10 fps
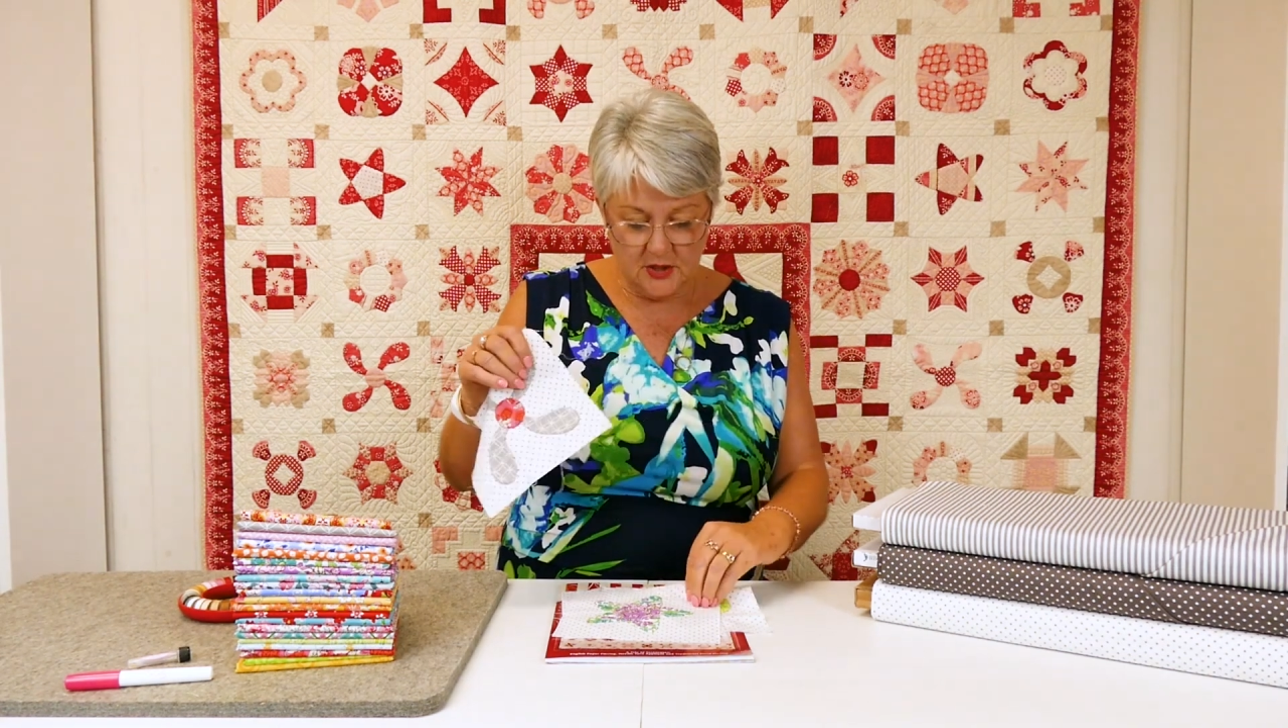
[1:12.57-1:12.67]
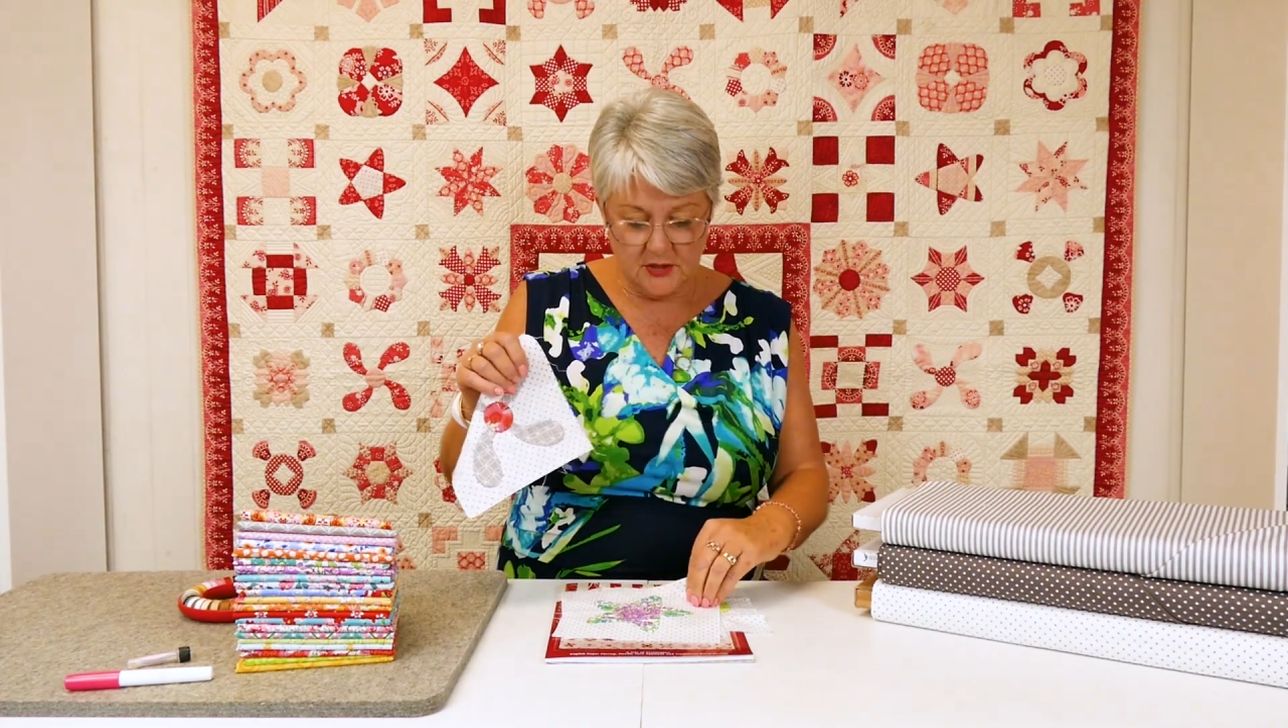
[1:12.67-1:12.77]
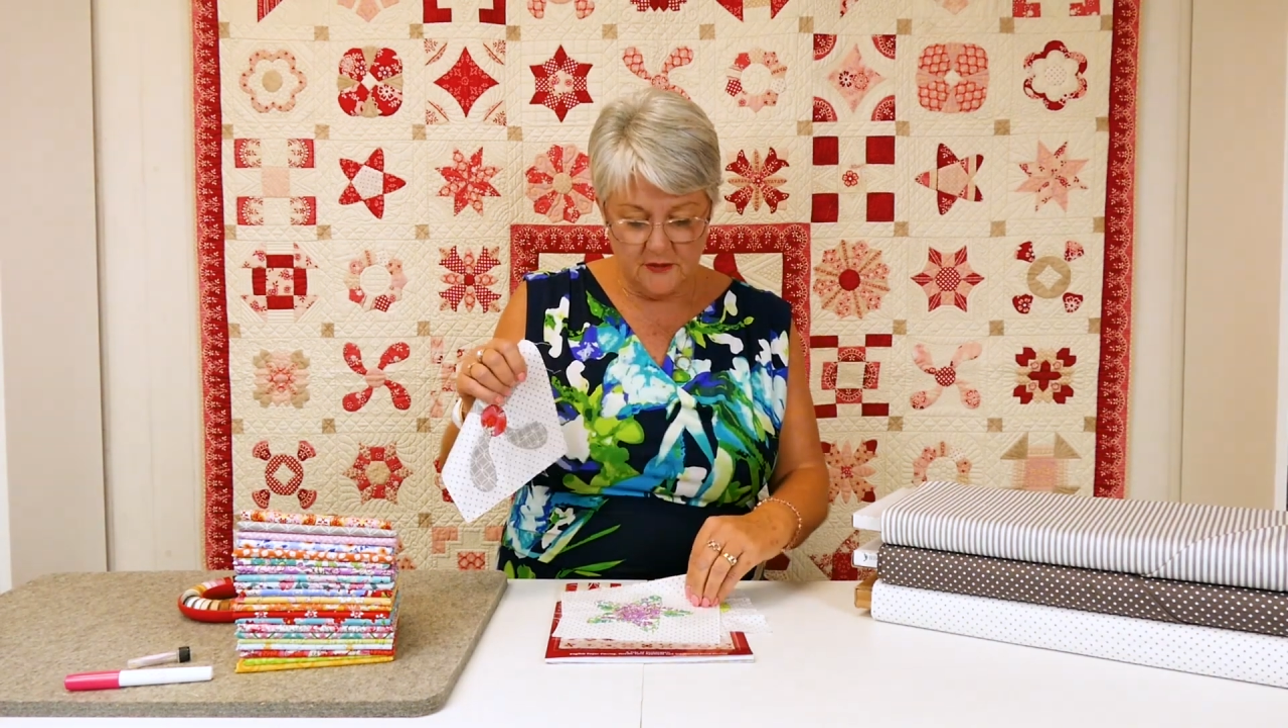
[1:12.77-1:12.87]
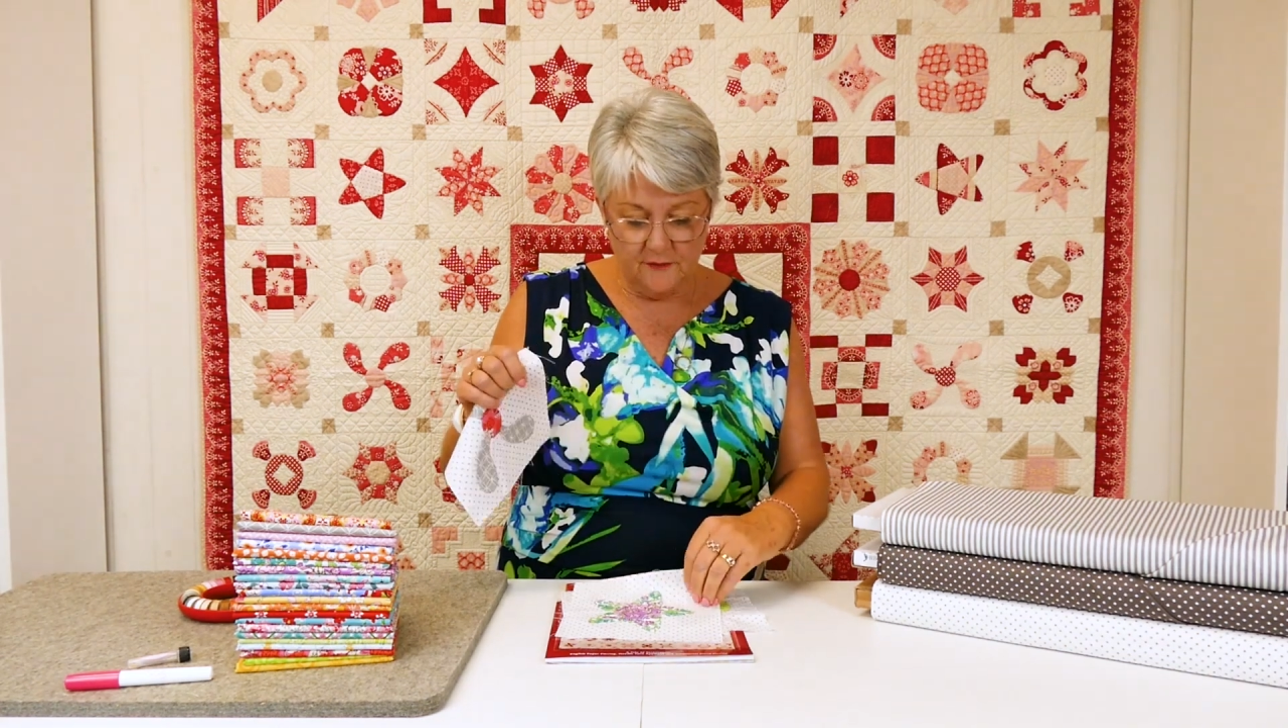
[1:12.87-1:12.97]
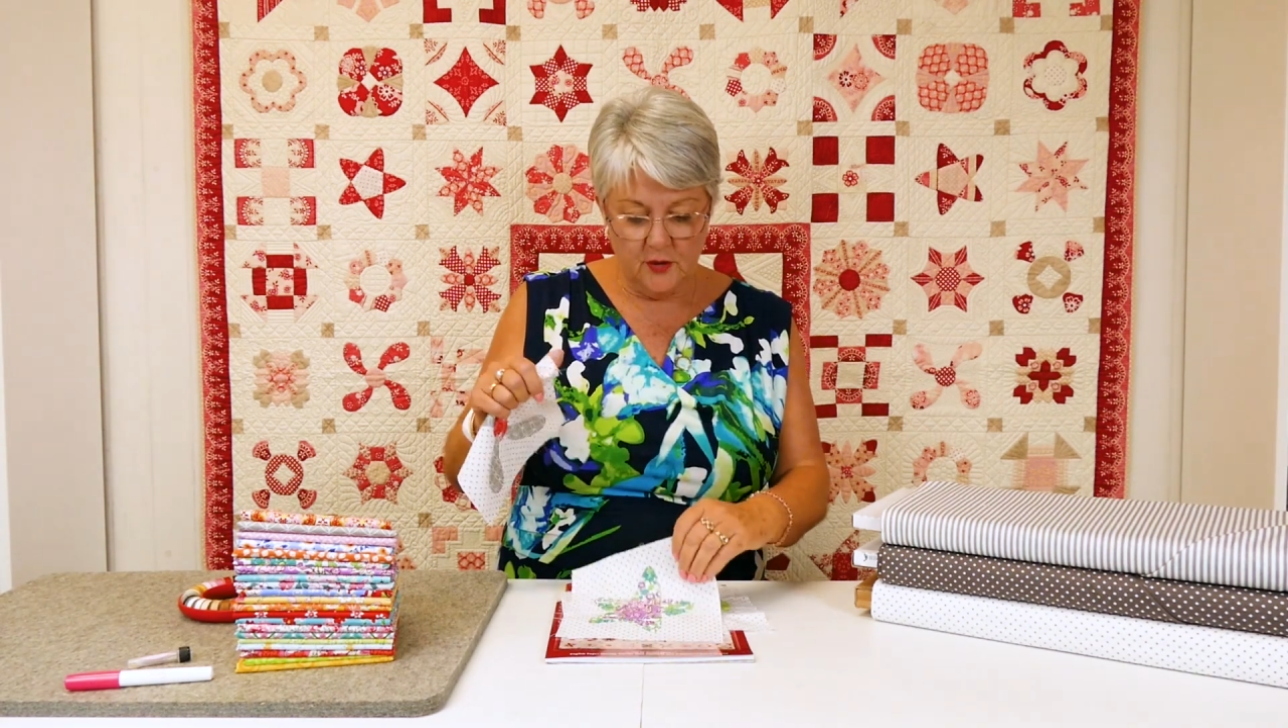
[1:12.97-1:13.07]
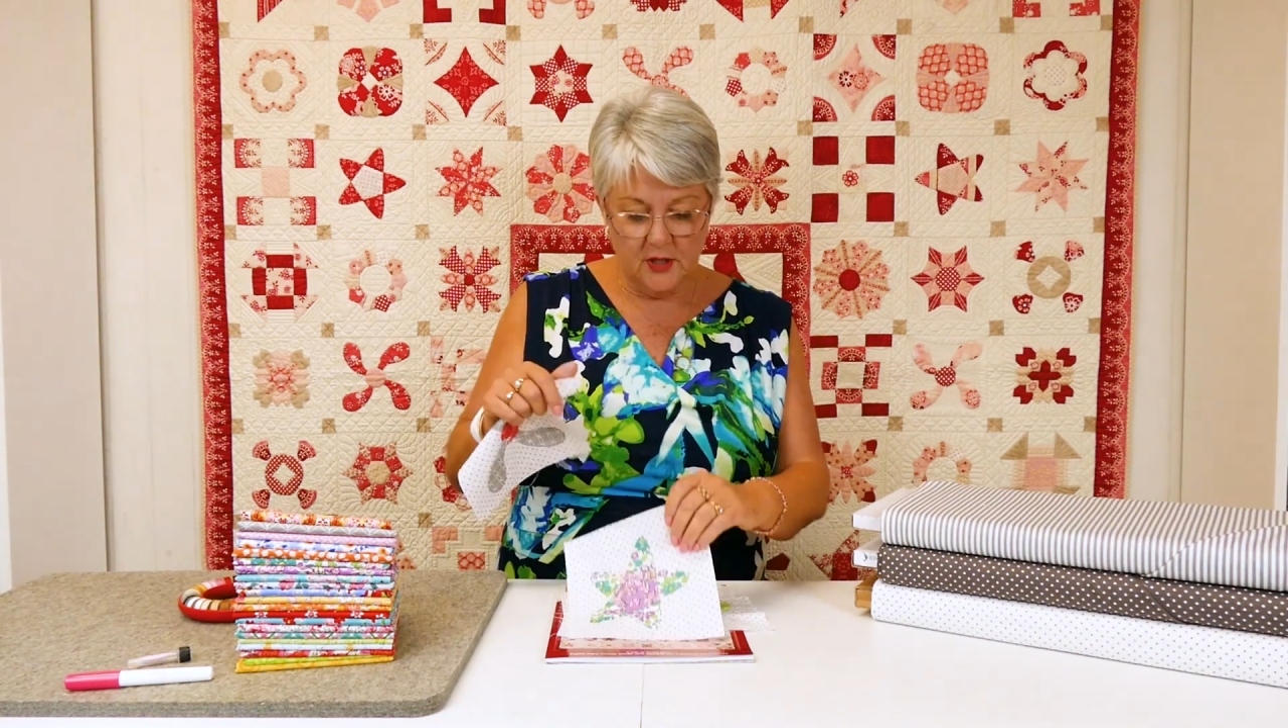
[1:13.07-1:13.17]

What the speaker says: just a few.